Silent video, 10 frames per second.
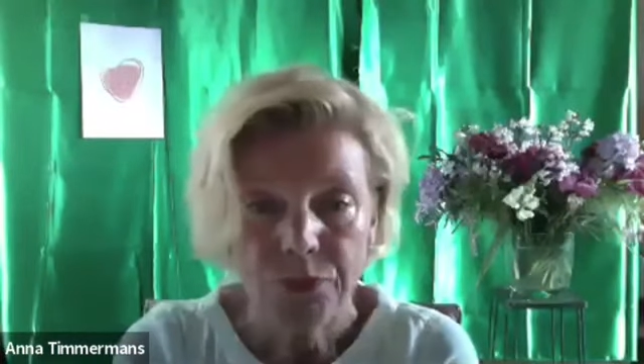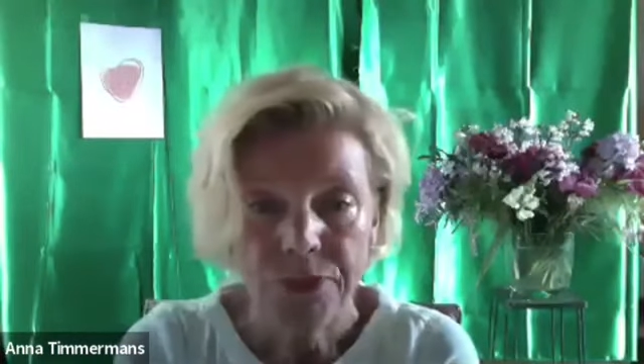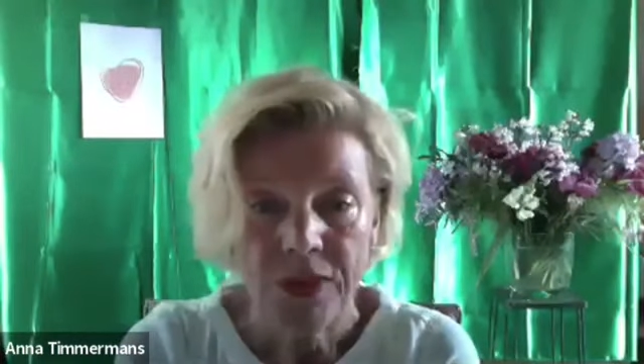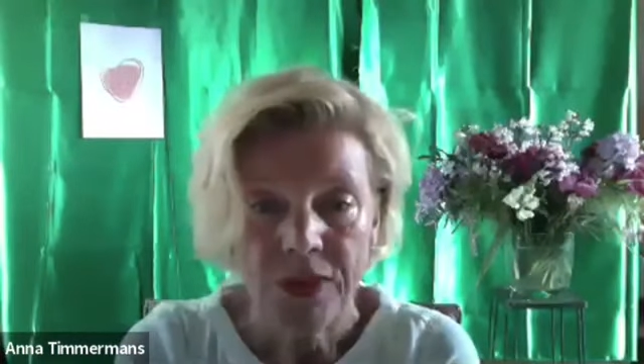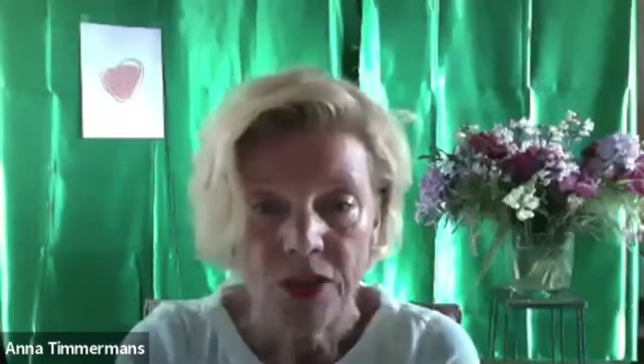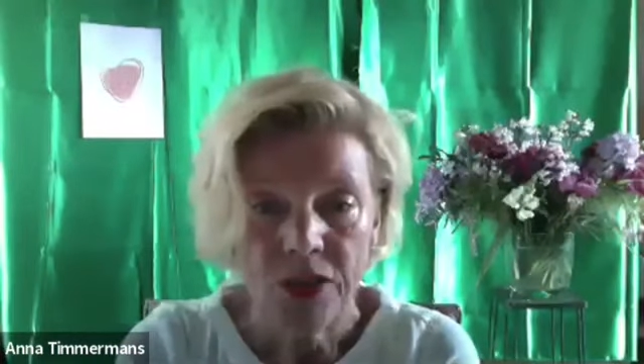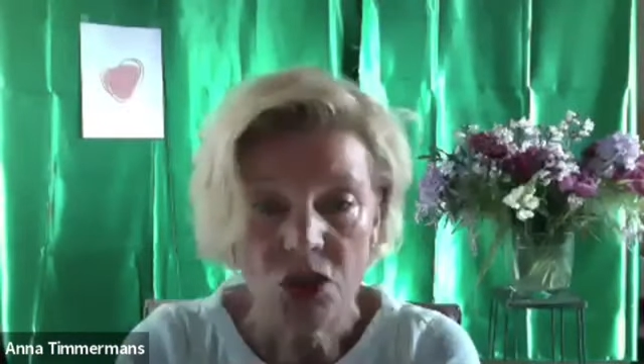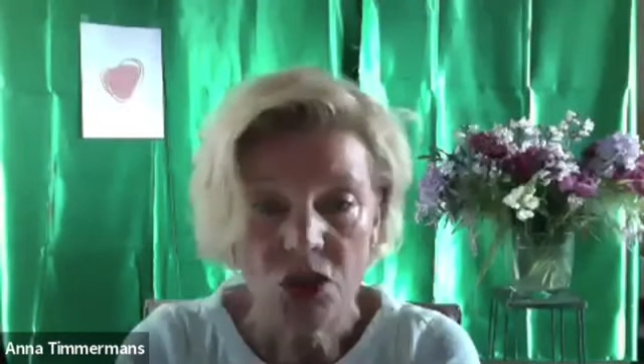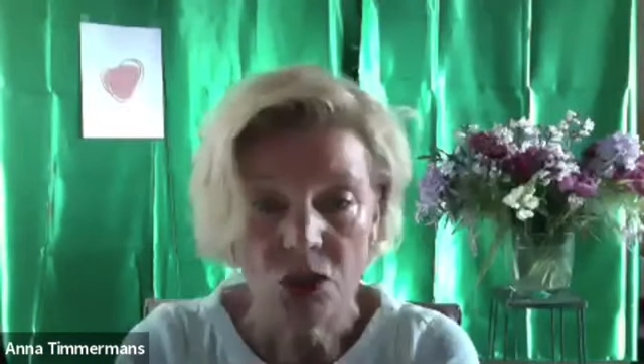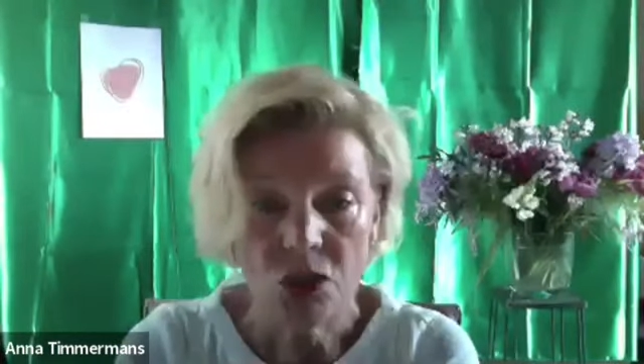
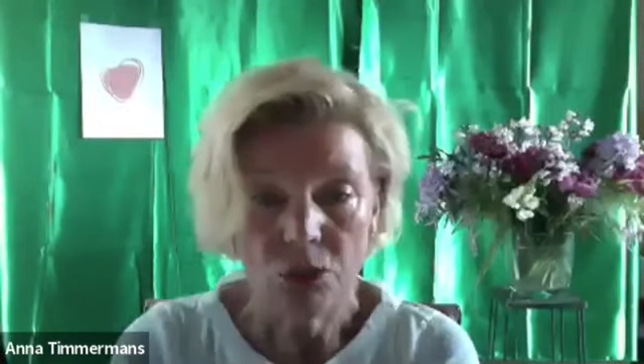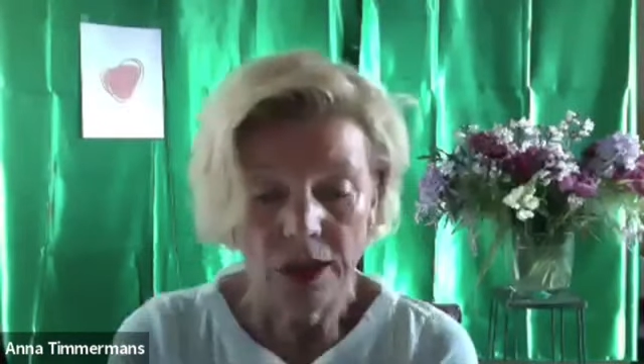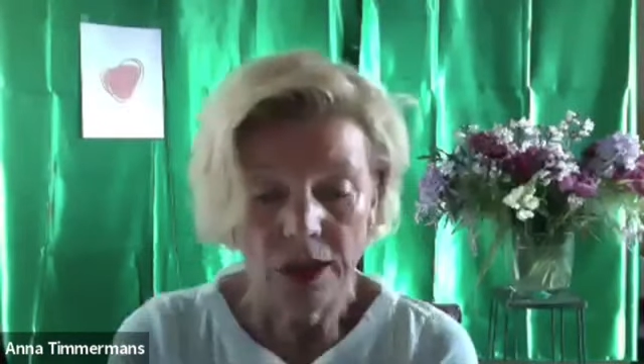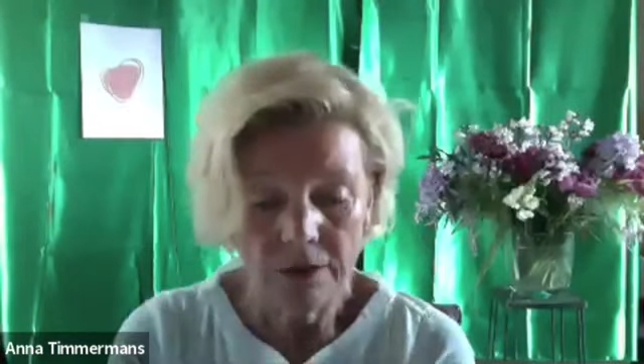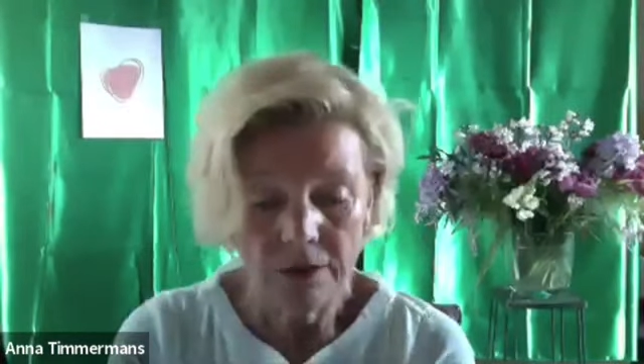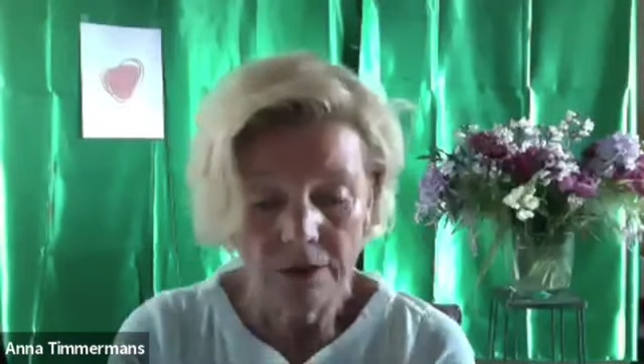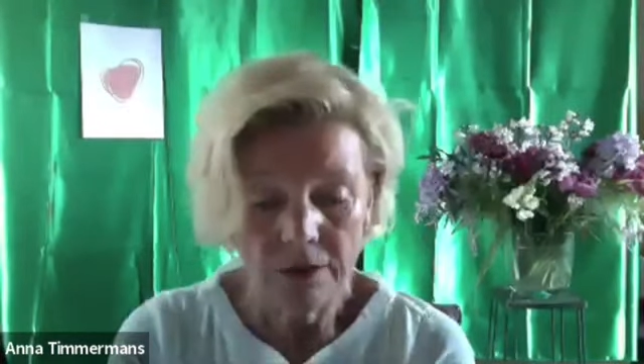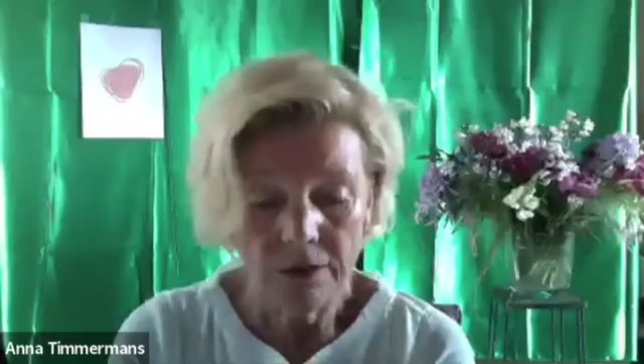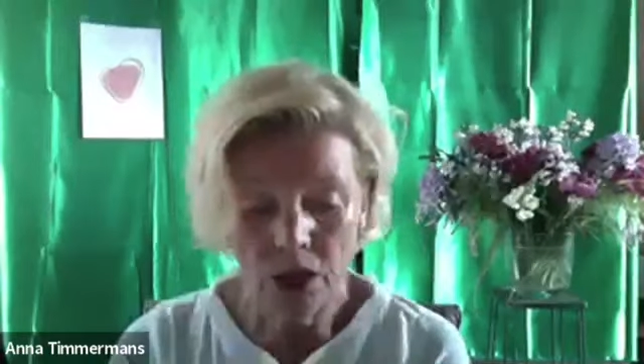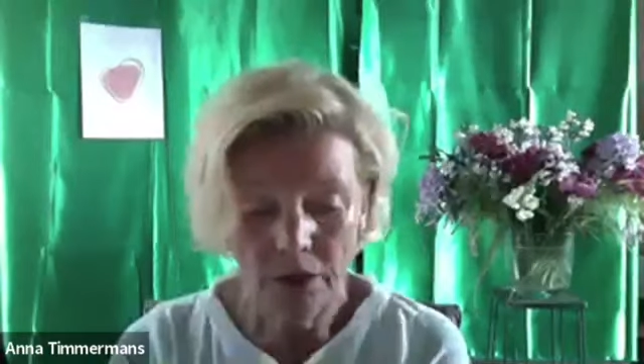So here is
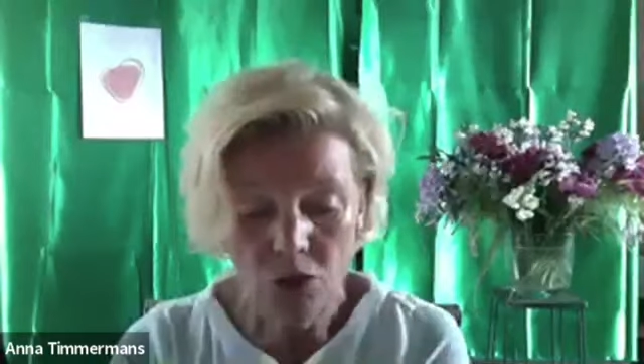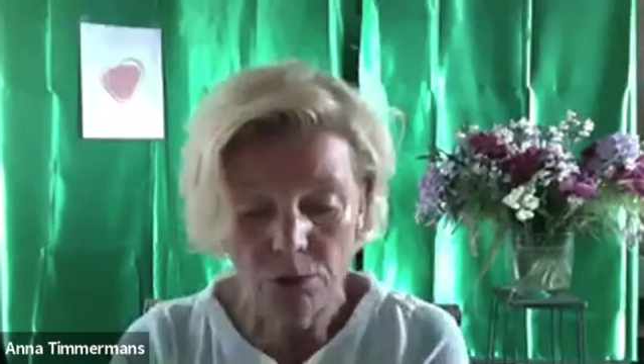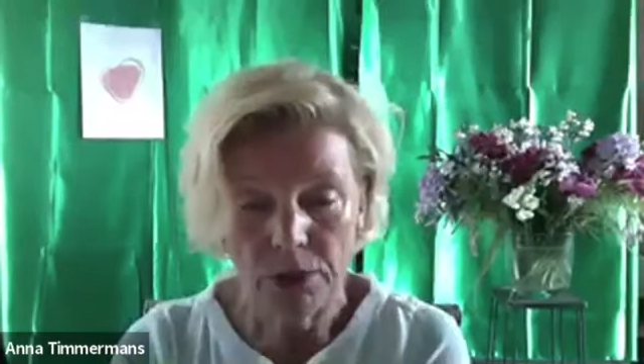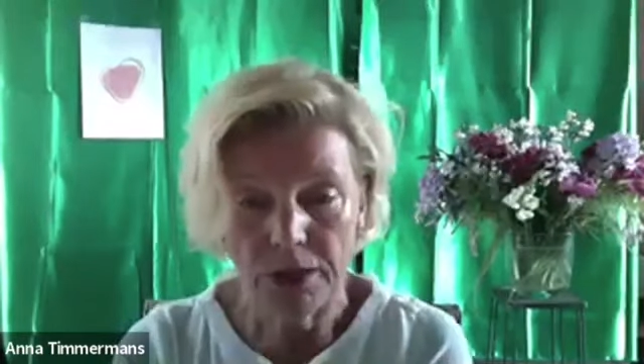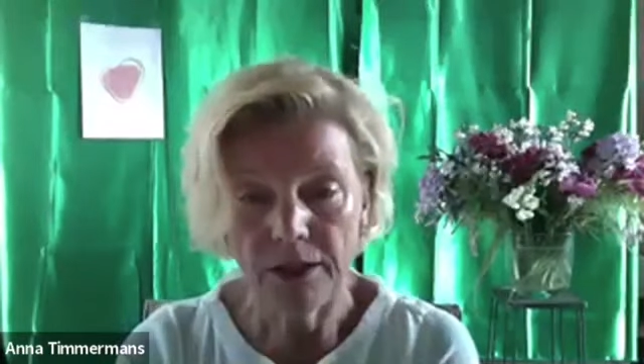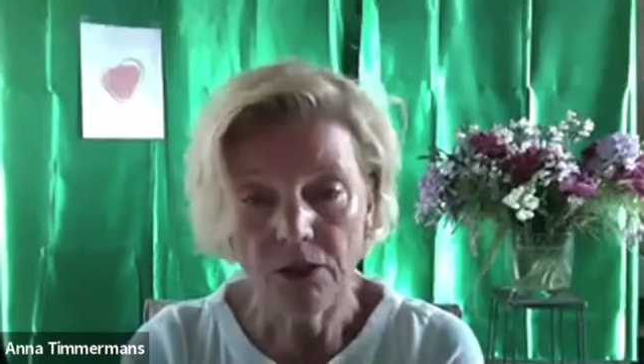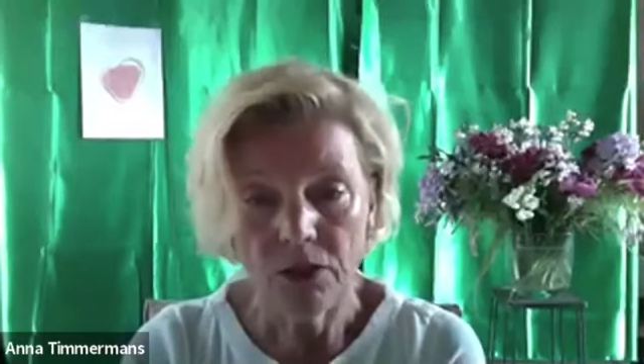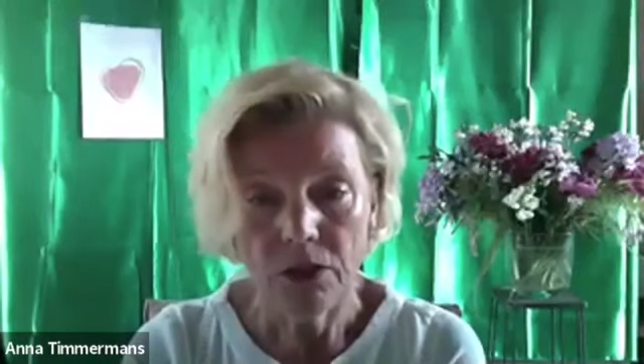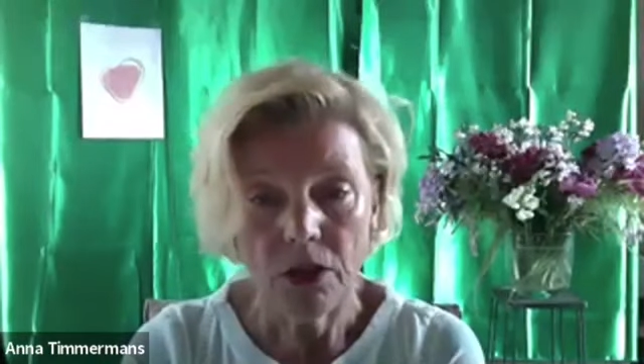another split.